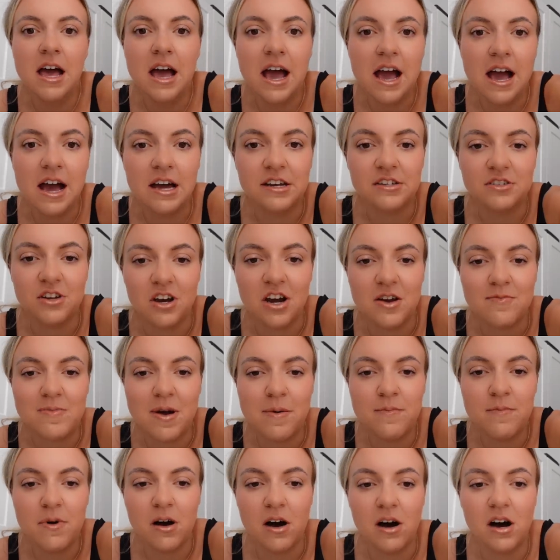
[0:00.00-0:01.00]
and I
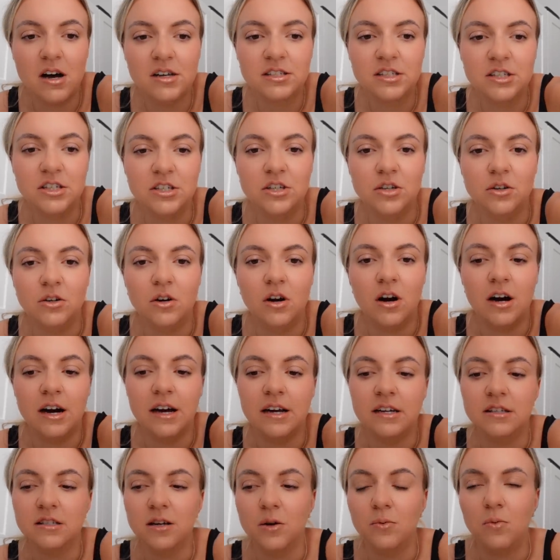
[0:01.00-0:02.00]
remember asking you
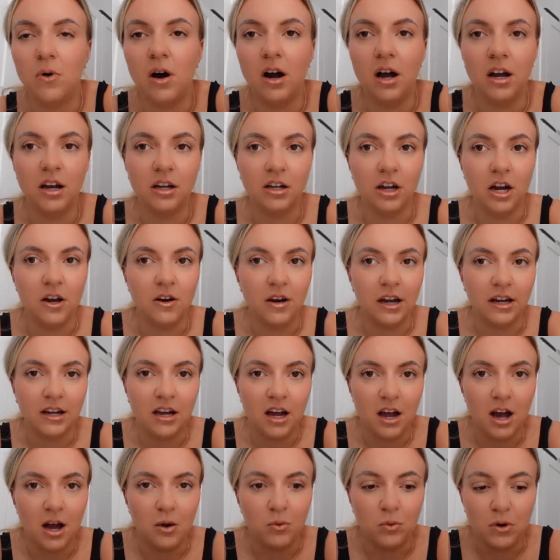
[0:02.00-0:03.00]
guys a while ago,
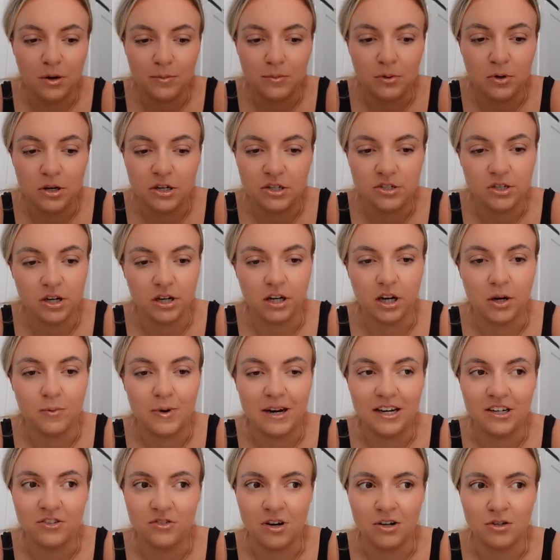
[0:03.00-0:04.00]
like at what point should I go
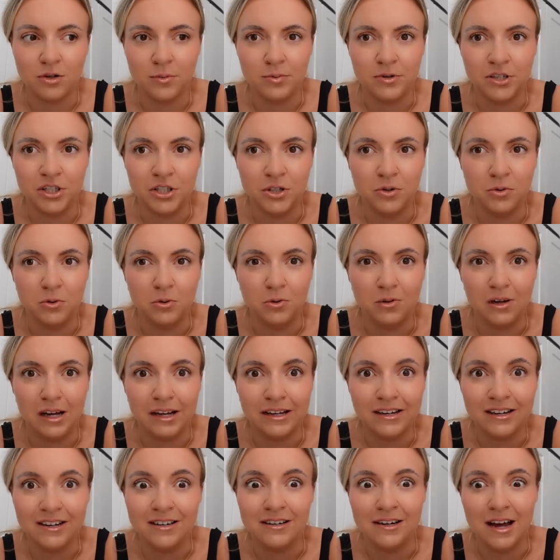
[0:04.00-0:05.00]
wedding dress shopping? you were all
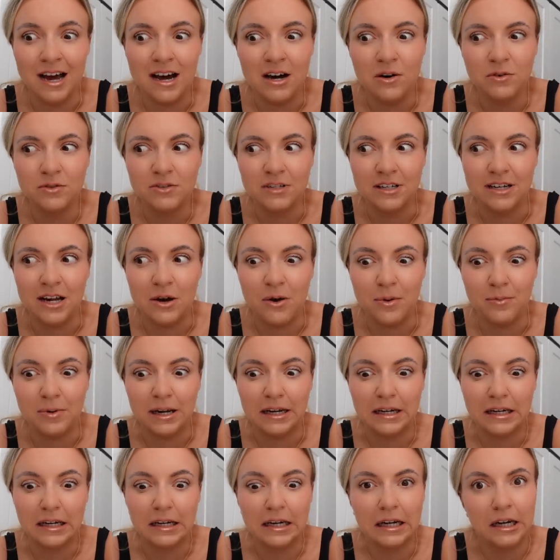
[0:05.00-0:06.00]
like, now. So now I'm
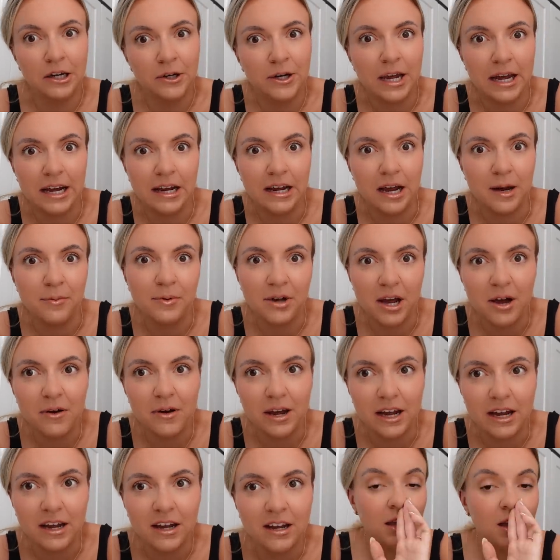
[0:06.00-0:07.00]
like, okay, I'm
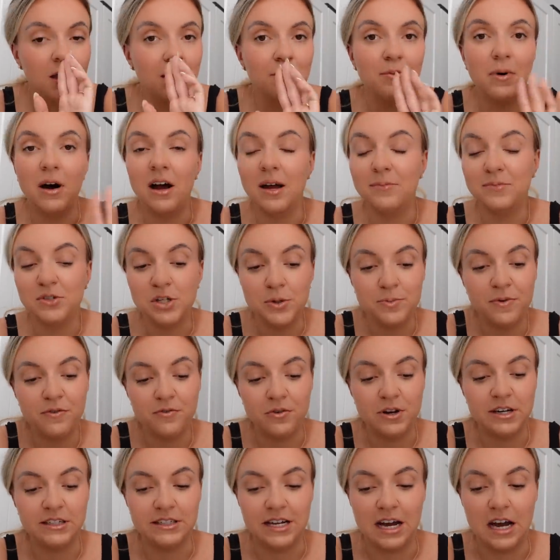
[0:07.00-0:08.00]
going. But I'm super
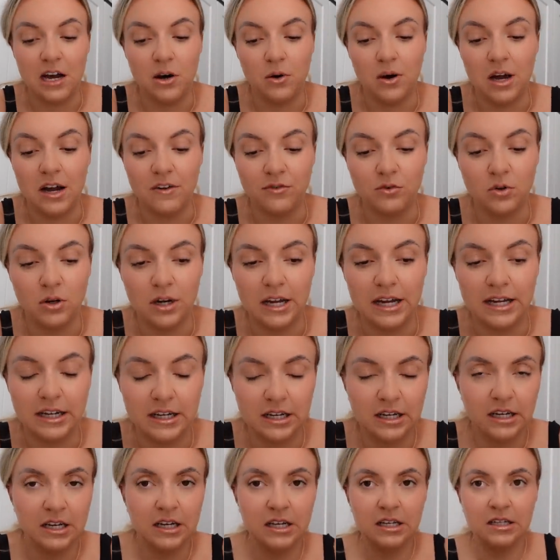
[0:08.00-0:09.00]
freaked out. I've got
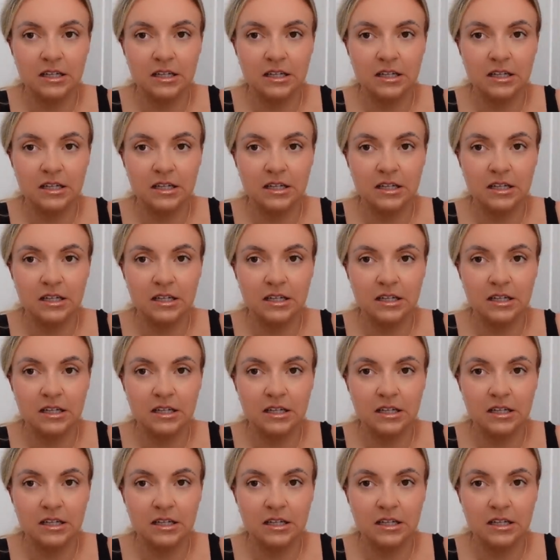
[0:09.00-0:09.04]
like